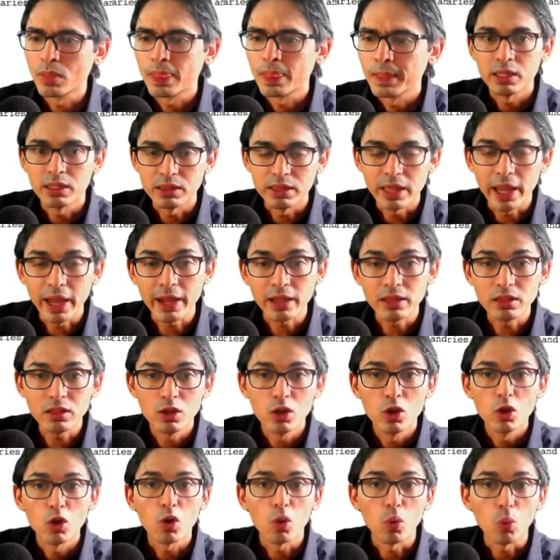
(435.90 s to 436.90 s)
Then,
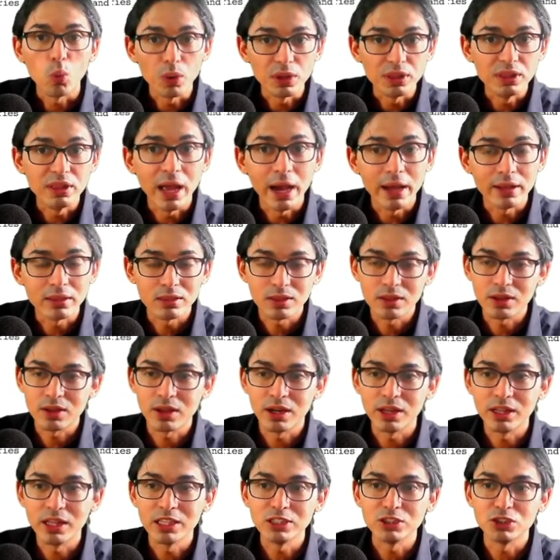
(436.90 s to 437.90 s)
with that
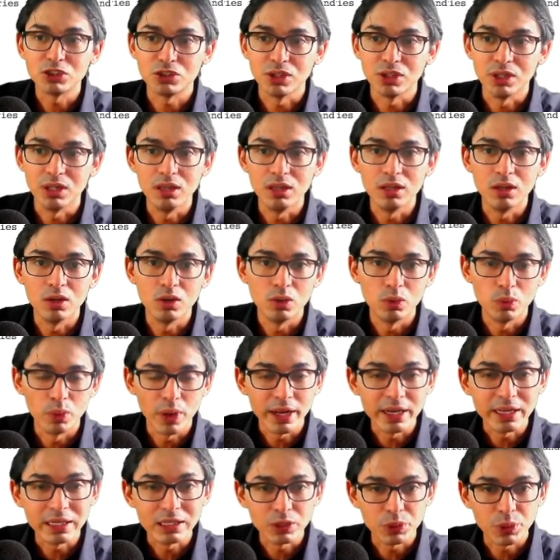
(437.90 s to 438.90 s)
credential
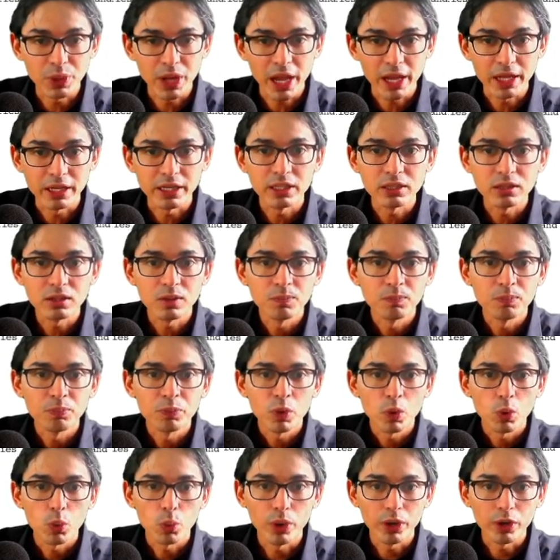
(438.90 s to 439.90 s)
already created,
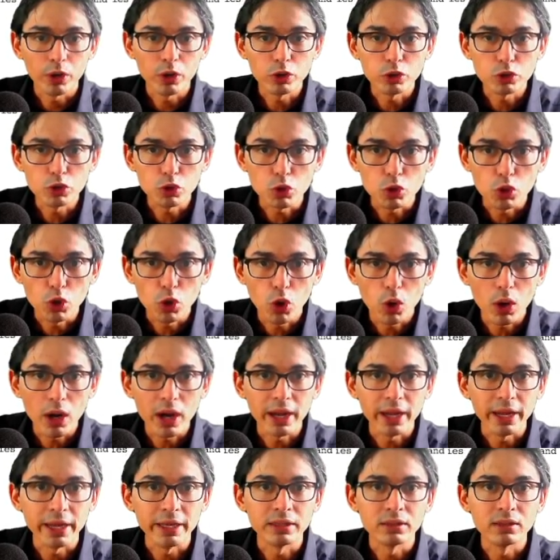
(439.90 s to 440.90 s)
we're going to go
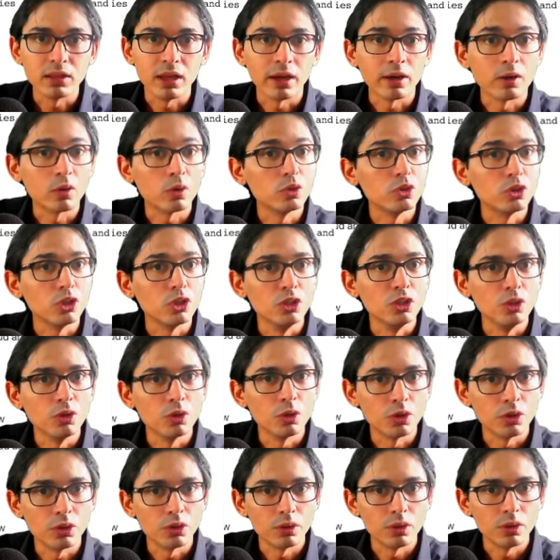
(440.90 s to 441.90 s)
ahead and
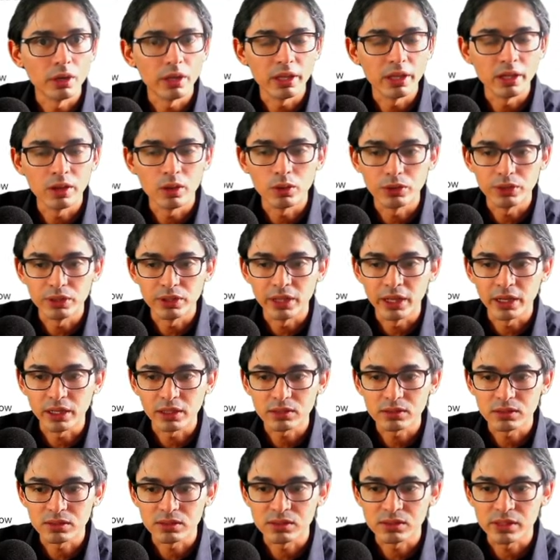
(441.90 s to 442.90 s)
continue in our
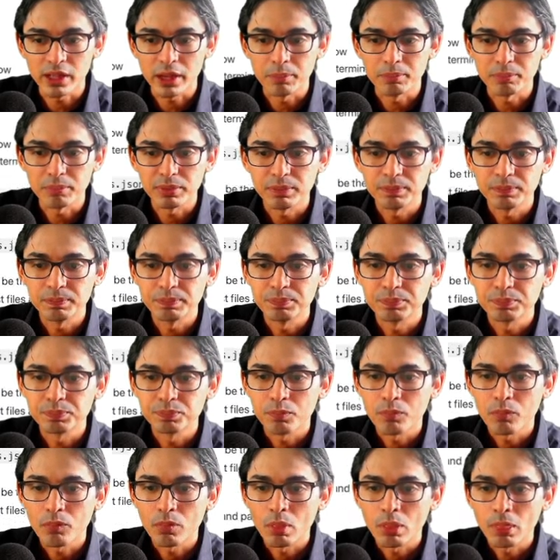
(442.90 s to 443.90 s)
next step.
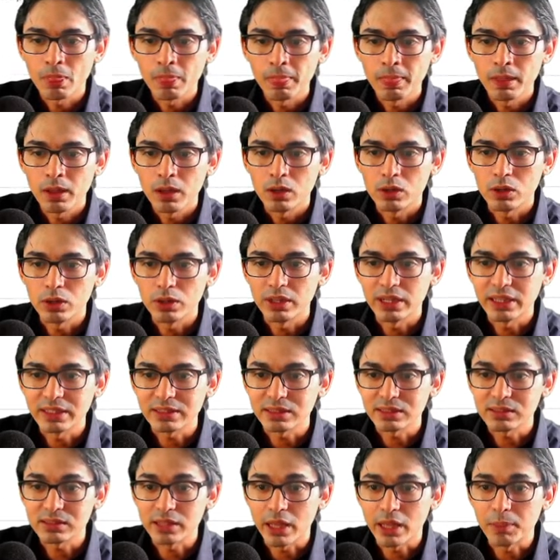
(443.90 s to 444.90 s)
Our next
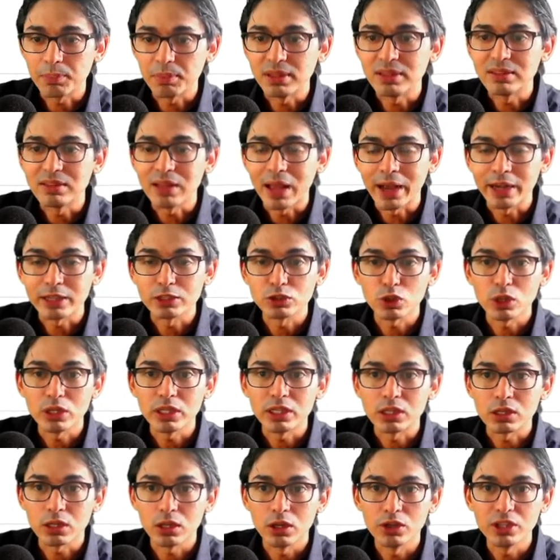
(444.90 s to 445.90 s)
step is actually
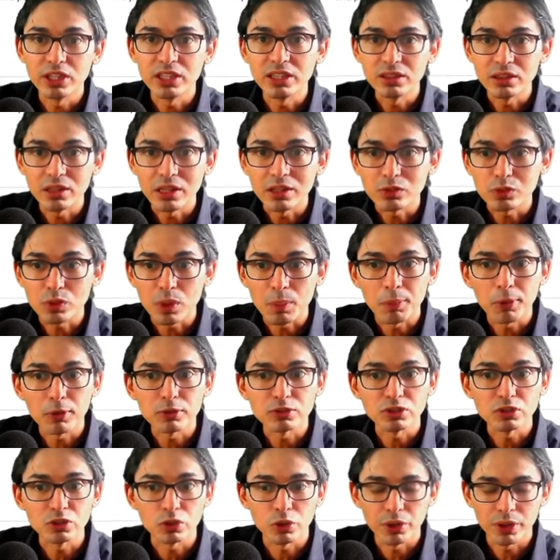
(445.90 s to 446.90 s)
cloning this
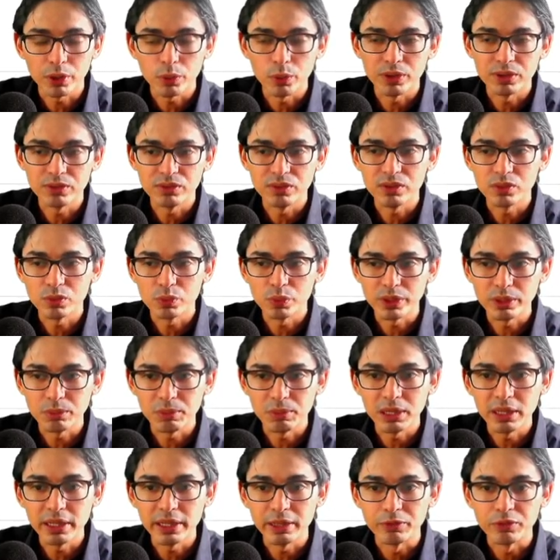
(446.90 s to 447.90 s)
repository where this README
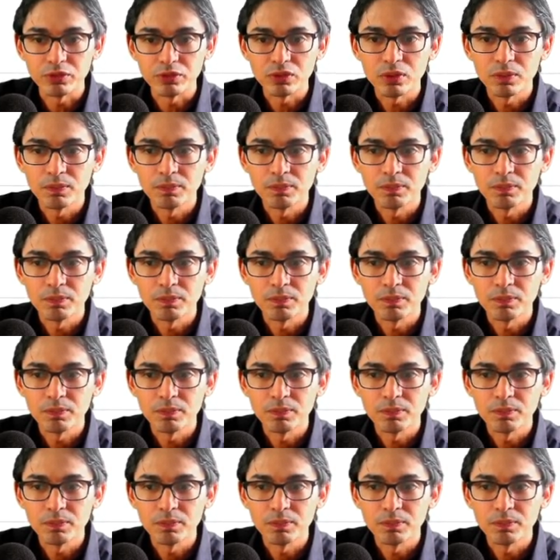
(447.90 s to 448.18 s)
lives.